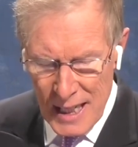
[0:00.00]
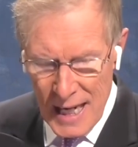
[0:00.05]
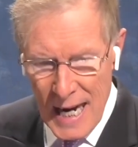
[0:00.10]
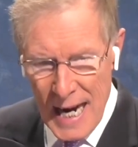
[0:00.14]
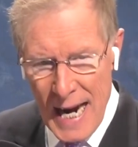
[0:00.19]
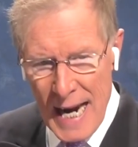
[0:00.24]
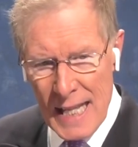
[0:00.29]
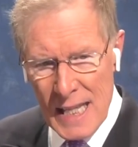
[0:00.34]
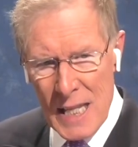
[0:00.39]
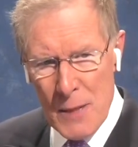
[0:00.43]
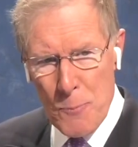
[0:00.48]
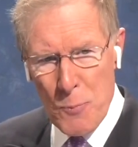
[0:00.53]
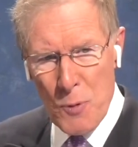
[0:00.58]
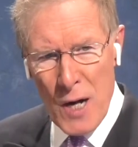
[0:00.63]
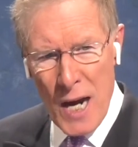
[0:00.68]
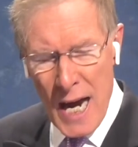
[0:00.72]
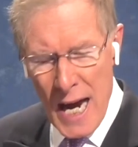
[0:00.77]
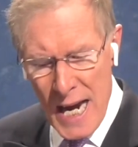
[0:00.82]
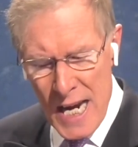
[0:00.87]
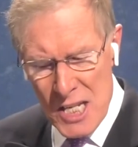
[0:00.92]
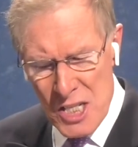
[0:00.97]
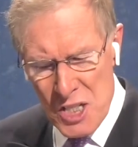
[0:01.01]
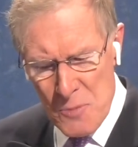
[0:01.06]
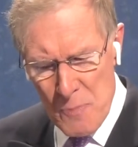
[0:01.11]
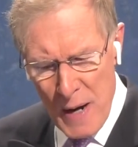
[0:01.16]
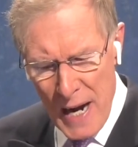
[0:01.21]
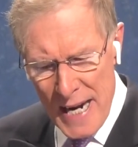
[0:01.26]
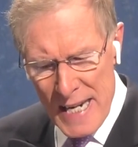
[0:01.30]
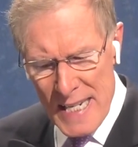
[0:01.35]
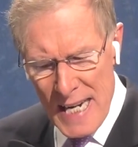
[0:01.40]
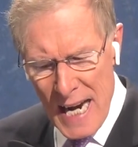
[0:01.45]
highly prized
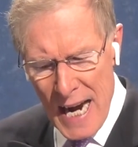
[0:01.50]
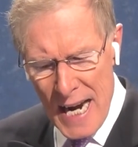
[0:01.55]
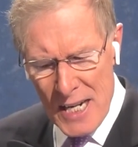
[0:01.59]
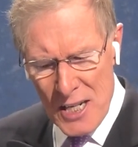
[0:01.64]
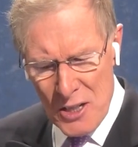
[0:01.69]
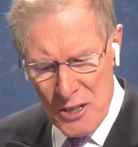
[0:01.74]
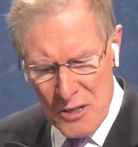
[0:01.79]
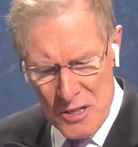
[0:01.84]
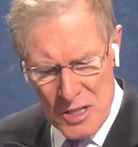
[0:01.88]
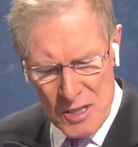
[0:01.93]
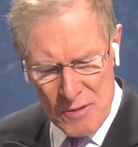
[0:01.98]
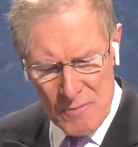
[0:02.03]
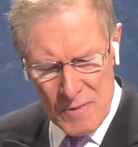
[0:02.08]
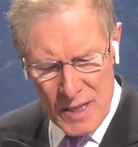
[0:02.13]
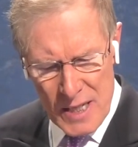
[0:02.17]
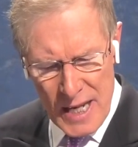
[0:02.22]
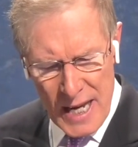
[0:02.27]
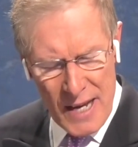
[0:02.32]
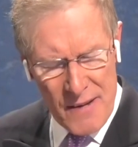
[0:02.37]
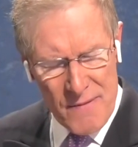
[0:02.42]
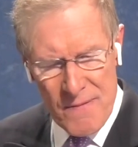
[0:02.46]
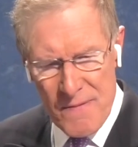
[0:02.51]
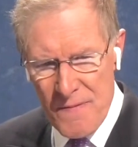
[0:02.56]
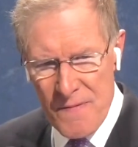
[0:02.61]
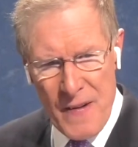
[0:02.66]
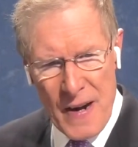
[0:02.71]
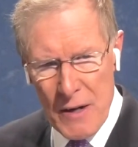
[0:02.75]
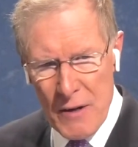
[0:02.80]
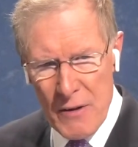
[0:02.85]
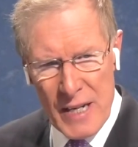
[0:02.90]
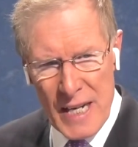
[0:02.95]
by diners and
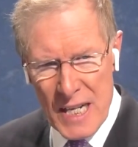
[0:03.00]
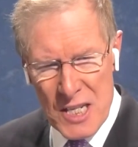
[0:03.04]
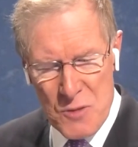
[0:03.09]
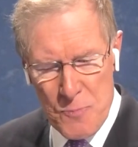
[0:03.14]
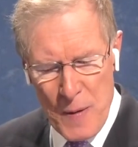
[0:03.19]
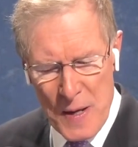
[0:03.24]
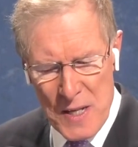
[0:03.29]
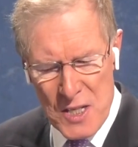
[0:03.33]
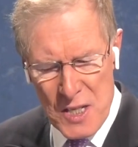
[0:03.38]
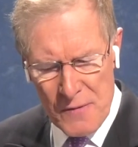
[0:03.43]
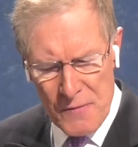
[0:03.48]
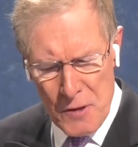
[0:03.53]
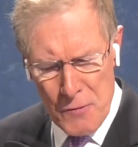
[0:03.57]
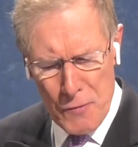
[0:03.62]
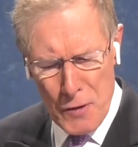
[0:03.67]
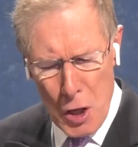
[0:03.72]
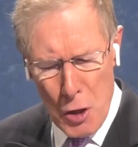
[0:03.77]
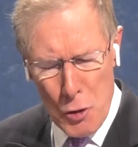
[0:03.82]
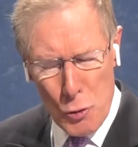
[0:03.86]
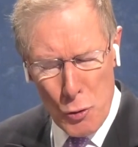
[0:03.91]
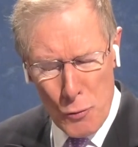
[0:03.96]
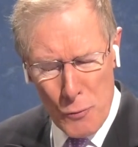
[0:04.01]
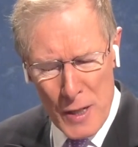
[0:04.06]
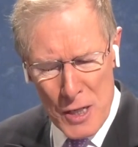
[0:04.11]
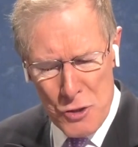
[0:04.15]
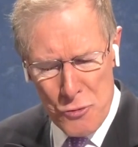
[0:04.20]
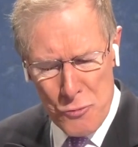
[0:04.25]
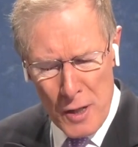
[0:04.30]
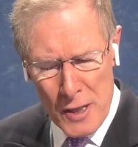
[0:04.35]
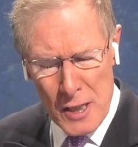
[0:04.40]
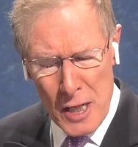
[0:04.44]
very expensive. You go to a
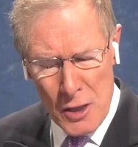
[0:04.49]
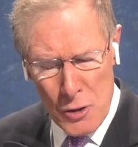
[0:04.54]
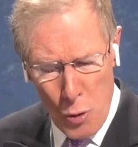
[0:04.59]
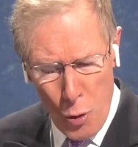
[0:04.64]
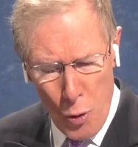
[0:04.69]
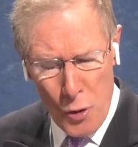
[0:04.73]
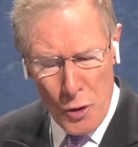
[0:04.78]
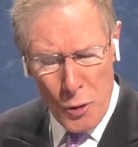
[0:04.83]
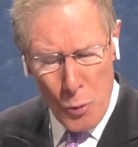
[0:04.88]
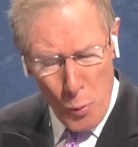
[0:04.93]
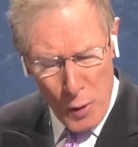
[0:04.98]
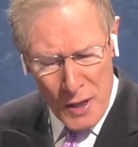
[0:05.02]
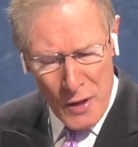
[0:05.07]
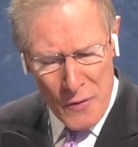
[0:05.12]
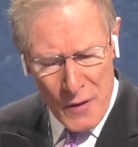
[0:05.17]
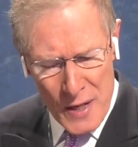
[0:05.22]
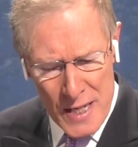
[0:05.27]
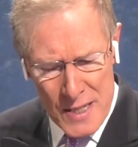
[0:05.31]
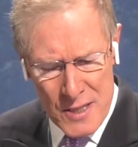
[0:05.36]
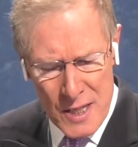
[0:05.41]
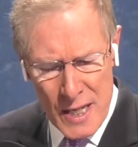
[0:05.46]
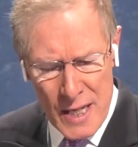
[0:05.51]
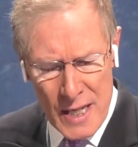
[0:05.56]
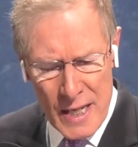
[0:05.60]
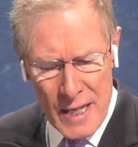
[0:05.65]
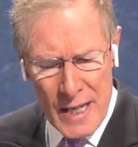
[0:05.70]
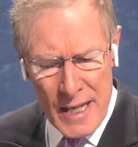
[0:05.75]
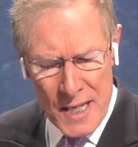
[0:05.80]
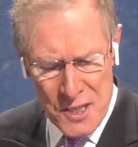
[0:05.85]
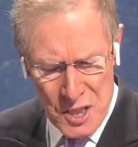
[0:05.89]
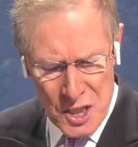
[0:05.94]
restaurant and order one of these,
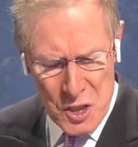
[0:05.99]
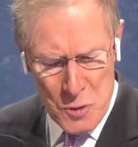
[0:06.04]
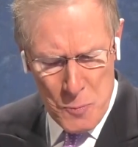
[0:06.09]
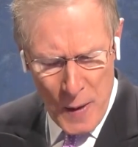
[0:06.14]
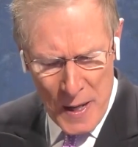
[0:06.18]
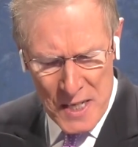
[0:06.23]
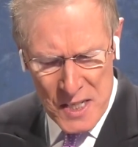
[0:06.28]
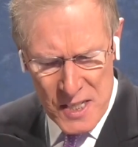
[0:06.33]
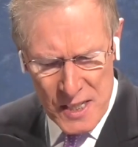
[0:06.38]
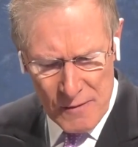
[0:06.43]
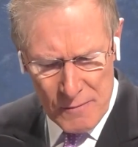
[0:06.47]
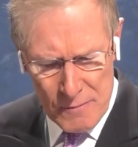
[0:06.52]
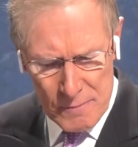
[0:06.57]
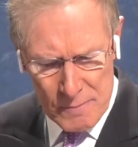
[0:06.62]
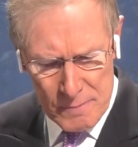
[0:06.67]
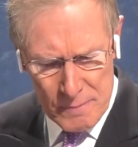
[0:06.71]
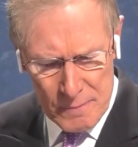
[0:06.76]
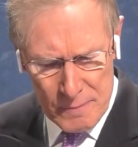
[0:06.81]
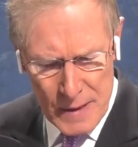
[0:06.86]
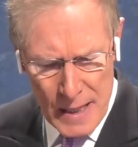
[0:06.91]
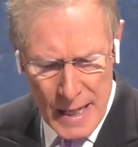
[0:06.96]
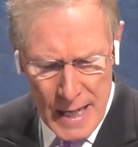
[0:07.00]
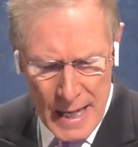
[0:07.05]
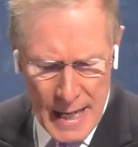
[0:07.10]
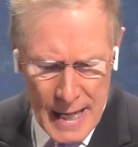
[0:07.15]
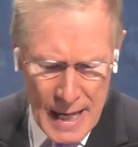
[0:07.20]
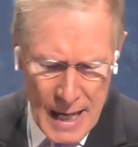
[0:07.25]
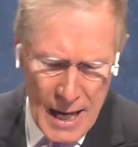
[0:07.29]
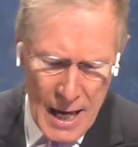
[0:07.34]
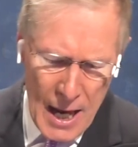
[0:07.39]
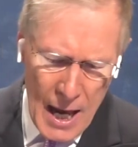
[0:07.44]
it's expensive.
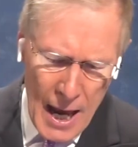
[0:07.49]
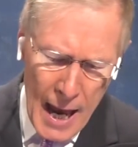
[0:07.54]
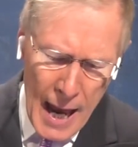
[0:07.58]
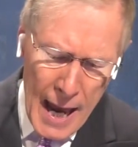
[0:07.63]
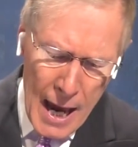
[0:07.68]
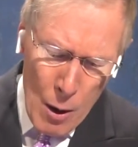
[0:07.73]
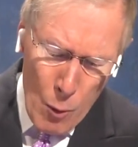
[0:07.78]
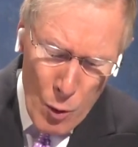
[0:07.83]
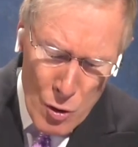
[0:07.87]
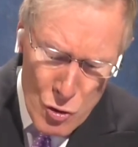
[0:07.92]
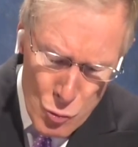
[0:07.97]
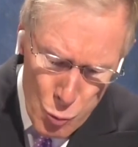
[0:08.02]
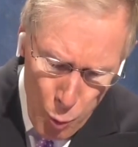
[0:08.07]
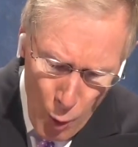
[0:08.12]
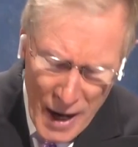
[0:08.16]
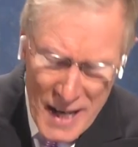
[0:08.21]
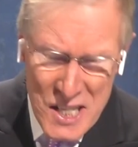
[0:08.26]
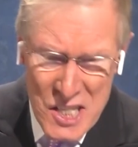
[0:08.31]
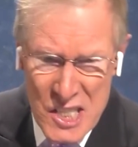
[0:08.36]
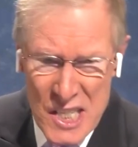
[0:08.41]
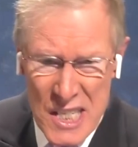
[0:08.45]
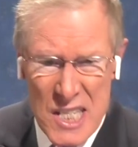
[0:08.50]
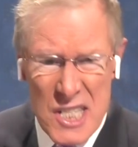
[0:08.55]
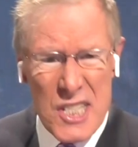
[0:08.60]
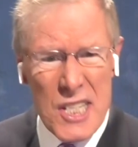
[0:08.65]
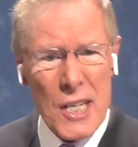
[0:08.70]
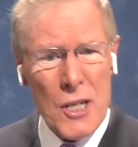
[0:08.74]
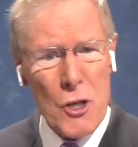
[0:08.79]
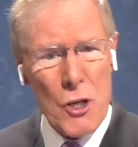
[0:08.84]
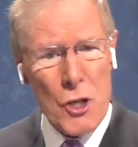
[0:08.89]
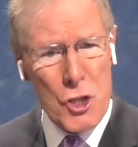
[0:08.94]
It was once
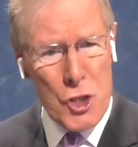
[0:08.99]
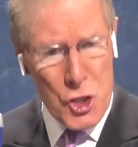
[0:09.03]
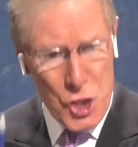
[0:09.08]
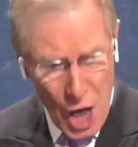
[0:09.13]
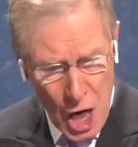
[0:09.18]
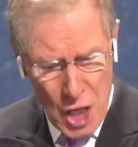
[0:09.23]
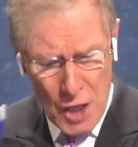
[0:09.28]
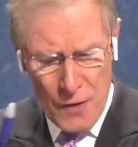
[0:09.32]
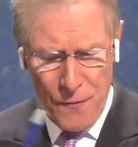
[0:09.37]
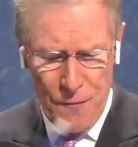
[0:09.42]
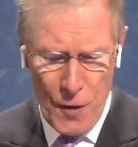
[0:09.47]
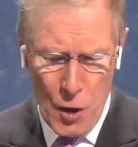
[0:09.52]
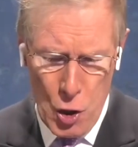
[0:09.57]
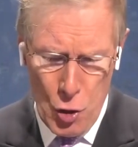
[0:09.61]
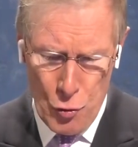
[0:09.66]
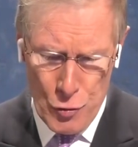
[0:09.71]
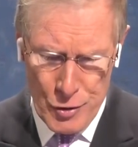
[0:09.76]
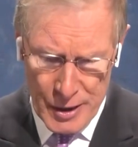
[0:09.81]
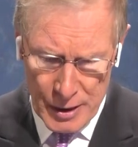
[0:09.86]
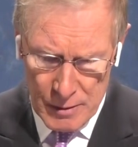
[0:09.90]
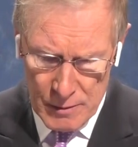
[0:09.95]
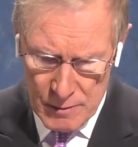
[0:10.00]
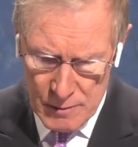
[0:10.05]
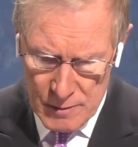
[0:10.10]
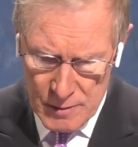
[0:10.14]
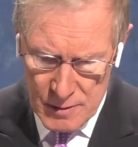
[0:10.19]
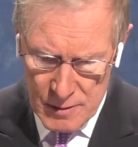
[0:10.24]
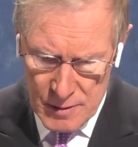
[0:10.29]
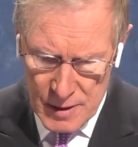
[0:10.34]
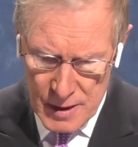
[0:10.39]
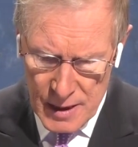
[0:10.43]
considered junk food,
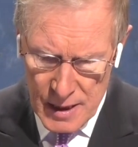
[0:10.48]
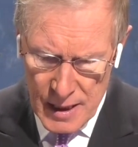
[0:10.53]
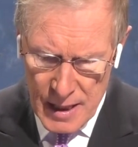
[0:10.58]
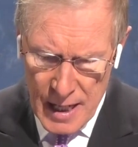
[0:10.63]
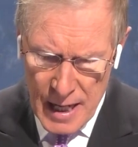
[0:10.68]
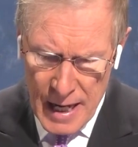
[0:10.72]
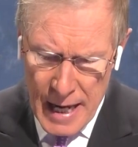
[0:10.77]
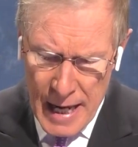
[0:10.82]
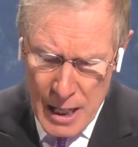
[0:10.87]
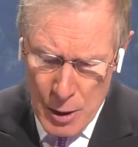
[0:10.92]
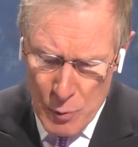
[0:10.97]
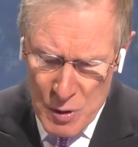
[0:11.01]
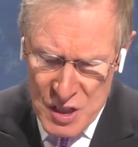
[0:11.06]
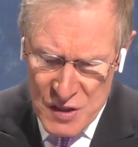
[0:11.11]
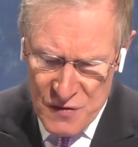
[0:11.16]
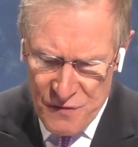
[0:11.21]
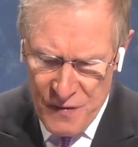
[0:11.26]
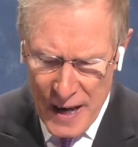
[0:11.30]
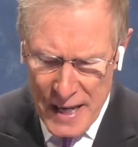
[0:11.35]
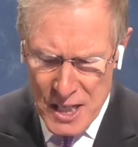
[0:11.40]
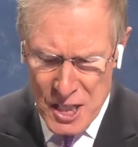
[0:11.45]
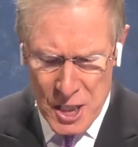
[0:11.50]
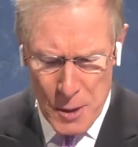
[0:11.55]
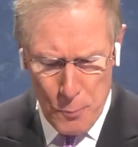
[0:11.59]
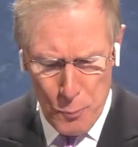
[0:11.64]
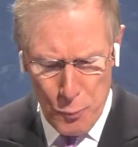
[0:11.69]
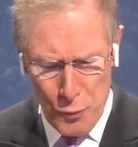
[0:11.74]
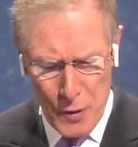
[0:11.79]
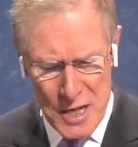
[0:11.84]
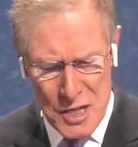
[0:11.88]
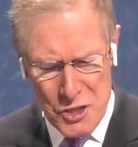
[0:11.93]
and it was fed to
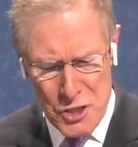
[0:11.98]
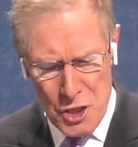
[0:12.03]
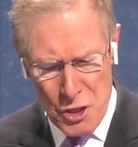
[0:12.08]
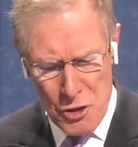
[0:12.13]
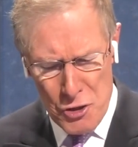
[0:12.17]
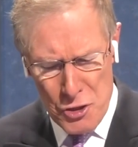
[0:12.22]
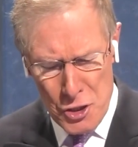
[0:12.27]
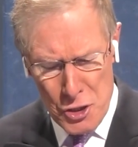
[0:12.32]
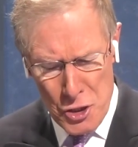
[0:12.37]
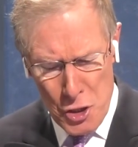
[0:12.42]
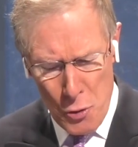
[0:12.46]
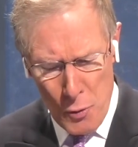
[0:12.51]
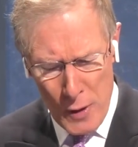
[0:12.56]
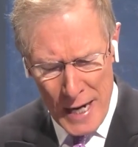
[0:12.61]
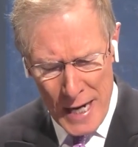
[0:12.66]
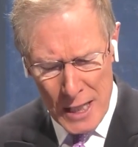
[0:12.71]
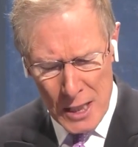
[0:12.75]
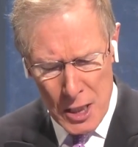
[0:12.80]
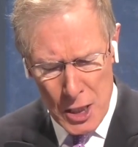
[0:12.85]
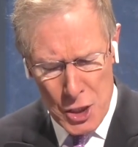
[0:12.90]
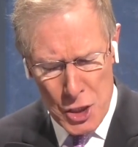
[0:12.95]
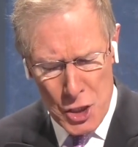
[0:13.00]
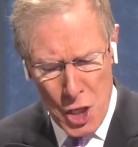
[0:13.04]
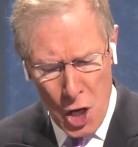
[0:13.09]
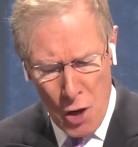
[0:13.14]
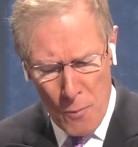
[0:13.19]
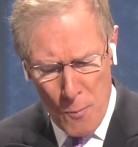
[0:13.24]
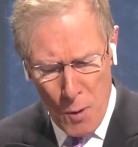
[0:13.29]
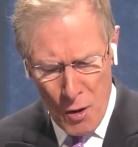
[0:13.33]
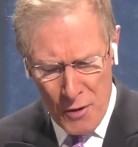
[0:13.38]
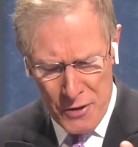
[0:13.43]
oh. prisoners in New England
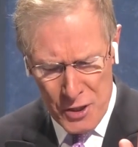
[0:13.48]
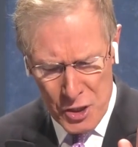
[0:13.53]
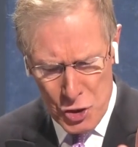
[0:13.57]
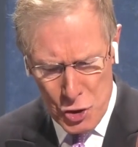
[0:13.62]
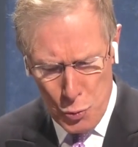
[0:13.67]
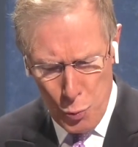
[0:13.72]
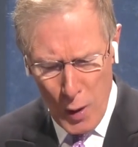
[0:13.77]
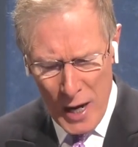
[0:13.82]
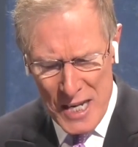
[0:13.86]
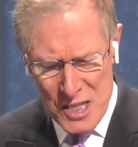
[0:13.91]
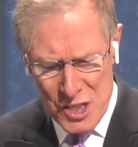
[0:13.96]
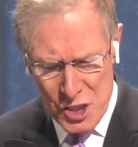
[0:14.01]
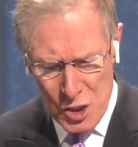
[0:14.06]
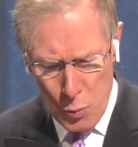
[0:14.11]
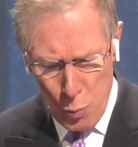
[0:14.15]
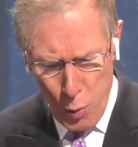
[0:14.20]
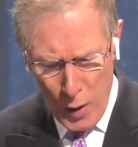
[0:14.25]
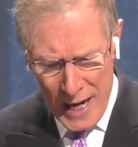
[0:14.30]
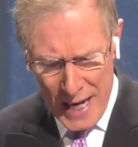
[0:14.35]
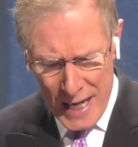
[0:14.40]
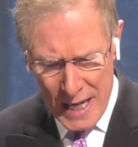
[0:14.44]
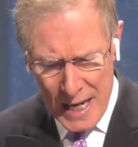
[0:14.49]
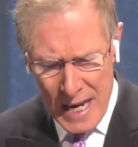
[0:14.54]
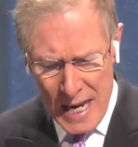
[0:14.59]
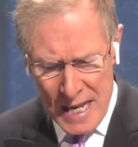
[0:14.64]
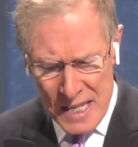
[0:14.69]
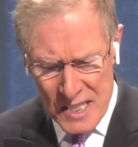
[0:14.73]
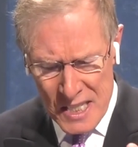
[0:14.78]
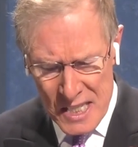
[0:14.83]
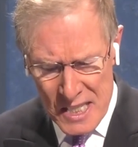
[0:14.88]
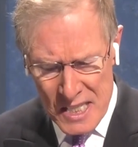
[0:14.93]
no more than twice a week,
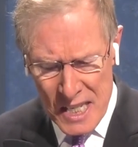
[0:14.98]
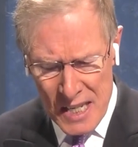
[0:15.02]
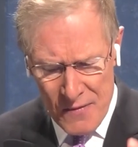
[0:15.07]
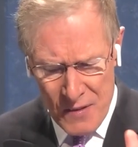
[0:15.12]
since